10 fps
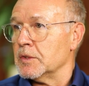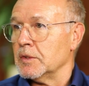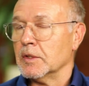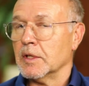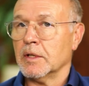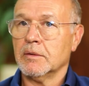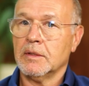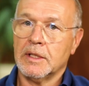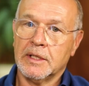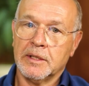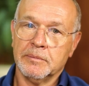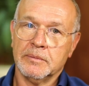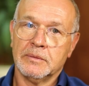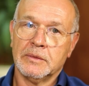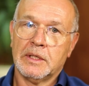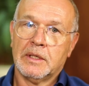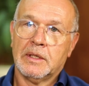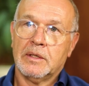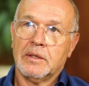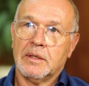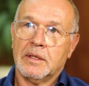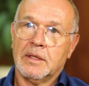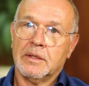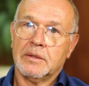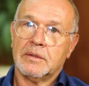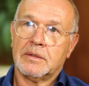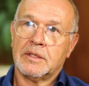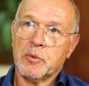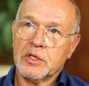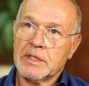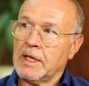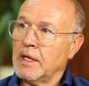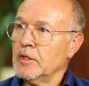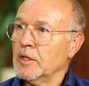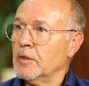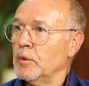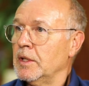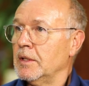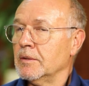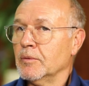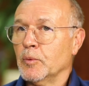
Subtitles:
Del Monte, Kenya, we